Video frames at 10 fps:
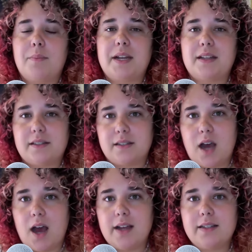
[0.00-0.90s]
but it's
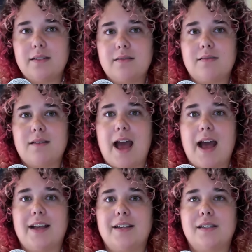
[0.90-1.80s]
not
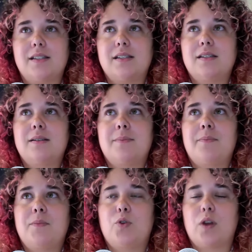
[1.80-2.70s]
as
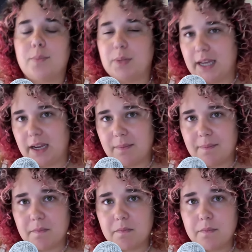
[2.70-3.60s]
crippling.
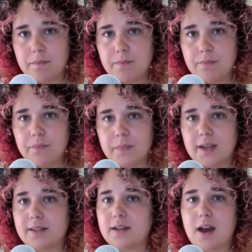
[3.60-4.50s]

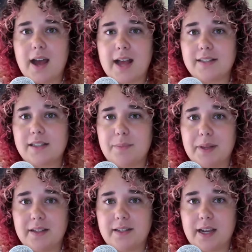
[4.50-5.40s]
It's not as
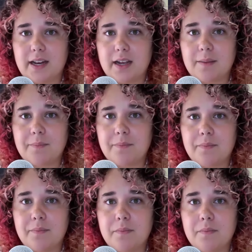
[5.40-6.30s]
debilitating.
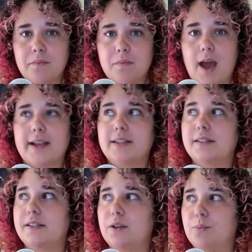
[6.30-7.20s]
I can
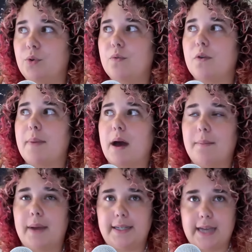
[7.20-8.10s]
still move
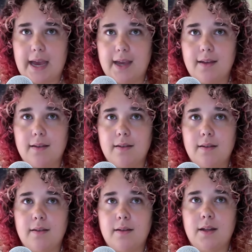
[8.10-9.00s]
about my day,
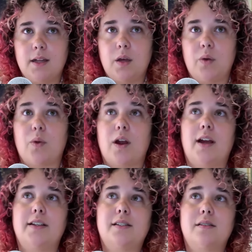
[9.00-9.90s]

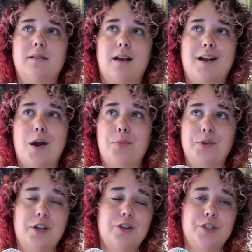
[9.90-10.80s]
whereas a
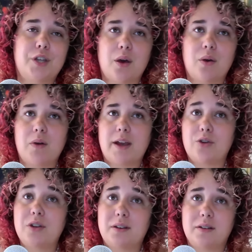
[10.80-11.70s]
couple years ago, I
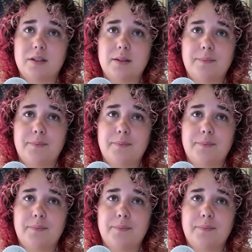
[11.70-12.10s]
couldn't.